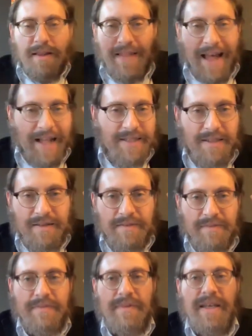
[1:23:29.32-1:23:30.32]
that's
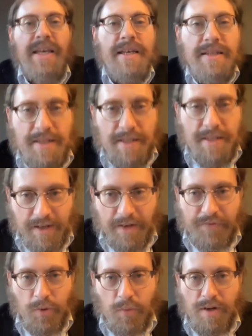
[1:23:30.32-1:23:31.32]
easy
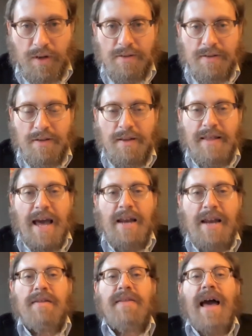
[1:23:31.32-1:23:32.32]
if you will.
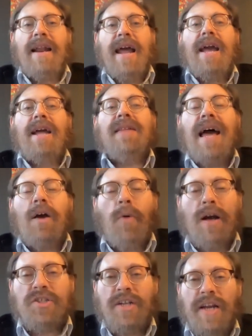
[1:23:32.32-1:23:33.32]
That that and that
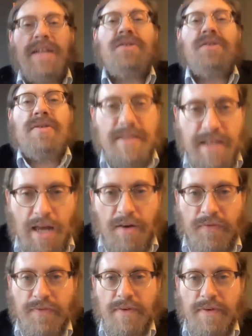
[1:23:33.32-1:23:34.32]
question answers
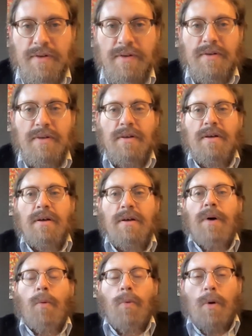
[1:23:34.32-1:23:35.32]
itself.
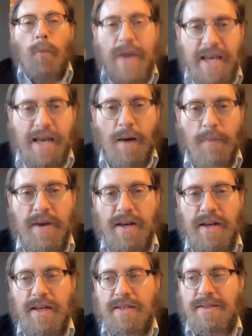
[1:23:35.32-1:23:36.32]
But where we come
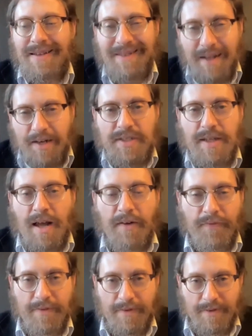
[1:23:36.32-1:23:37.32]
in is the little
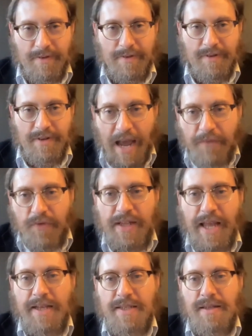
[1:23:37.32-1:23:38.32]
stuff, the
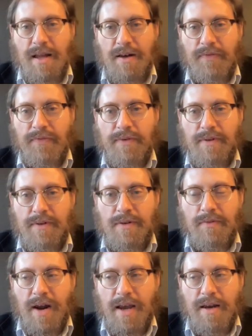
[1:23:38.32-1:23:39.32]
everyday stuff
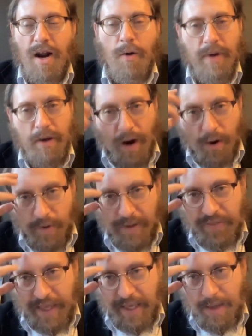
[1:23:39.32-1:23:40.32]
right? Are we are we
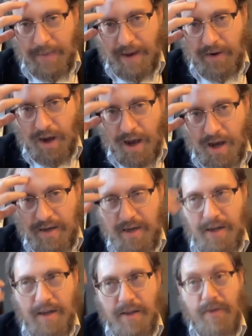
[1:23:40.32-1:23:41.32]
thinking about God,
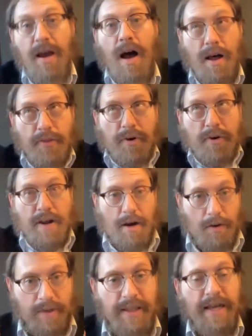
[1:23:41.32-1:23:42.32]
the other in
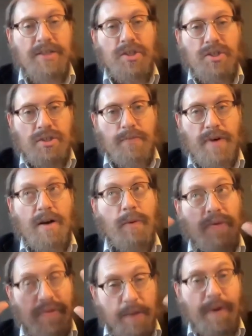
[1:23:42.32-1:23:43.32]
our relationship, right? Are
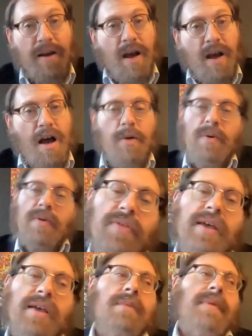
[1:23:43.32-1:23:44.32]
we thinking about God?
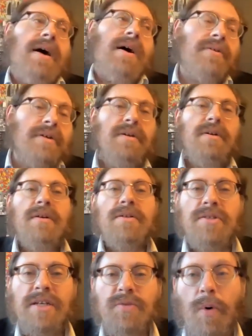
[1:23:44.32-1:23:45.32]
thinking about
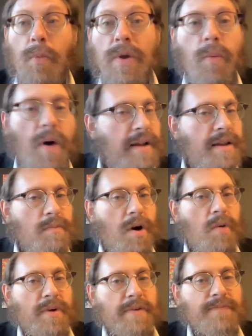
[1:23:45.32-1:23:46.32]
just what we want in the
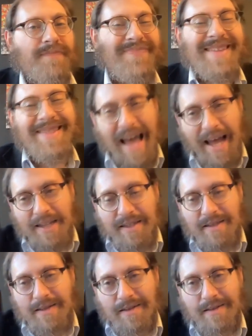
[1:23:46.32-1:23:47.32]
moment?
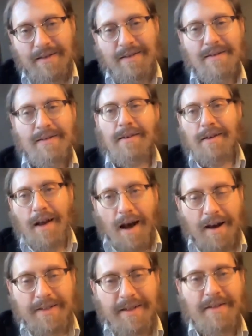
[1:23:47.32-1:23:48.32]
That's
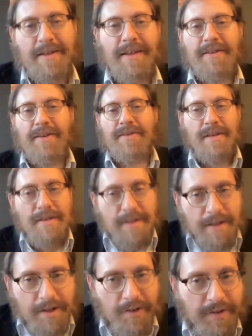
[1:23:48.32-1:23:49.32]
God is in the details. This
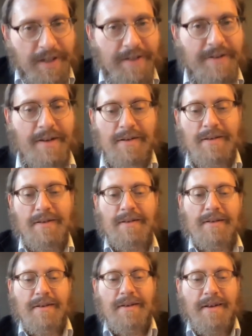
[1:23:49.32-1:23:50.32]
little detail
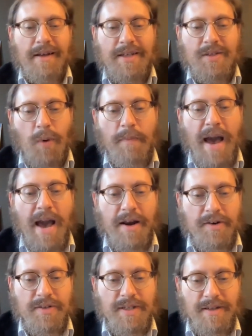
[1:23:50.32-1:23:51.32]
is what
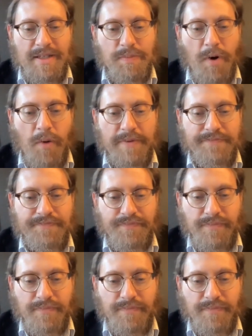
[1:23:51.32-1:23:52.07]
matters in this moment.